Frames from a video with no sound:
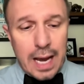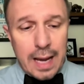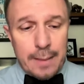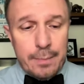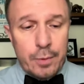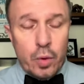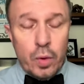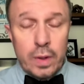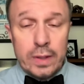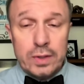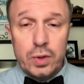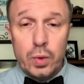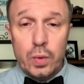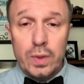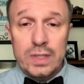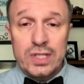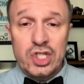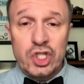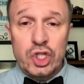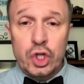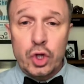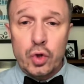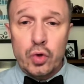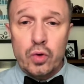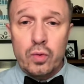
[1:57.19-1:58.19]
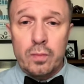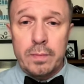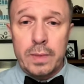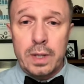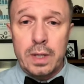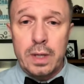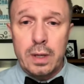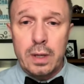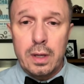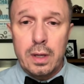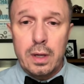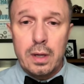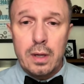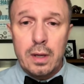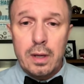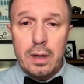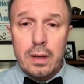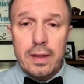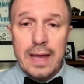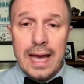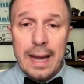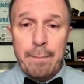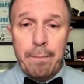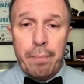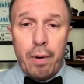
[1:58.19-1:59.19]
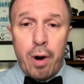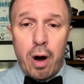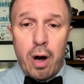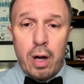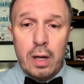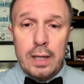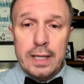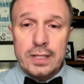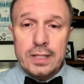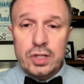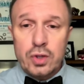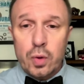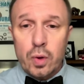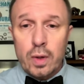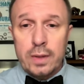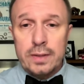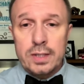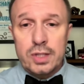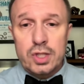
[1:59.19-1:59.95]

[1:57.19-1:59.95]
I'm going to assume that Pauly is going